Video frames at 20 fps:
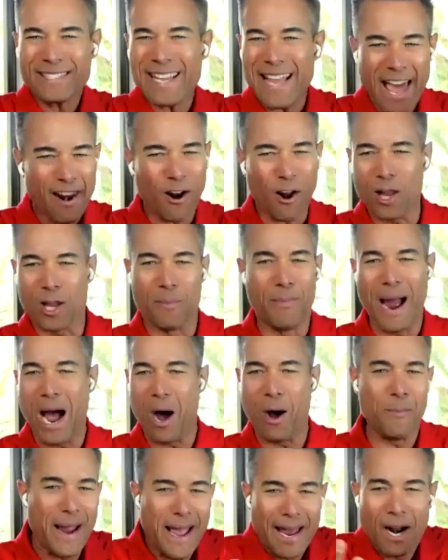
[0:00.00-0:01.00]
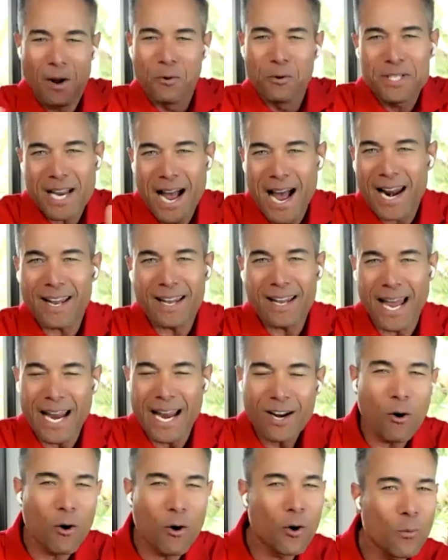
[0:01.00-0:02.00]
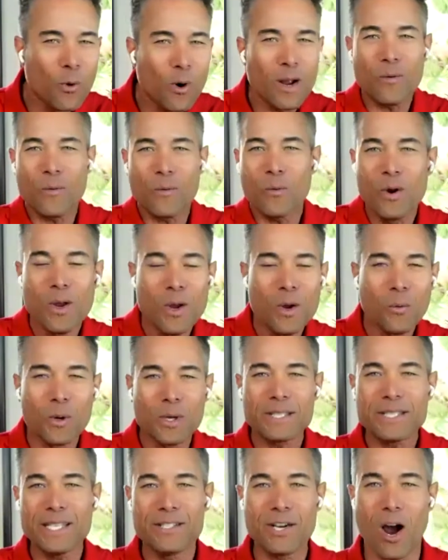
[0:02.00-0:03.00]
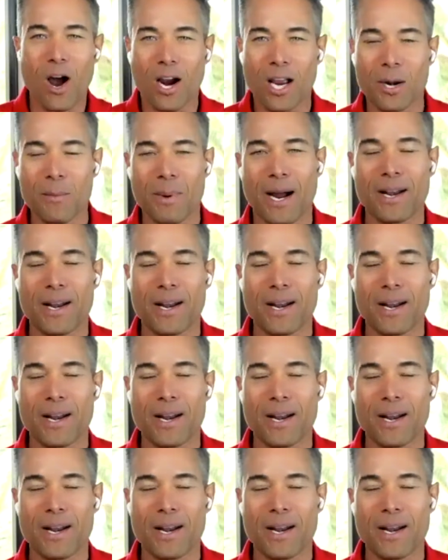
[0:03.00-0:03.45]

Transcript: that all about, man? I was kind of like going, what's he talking about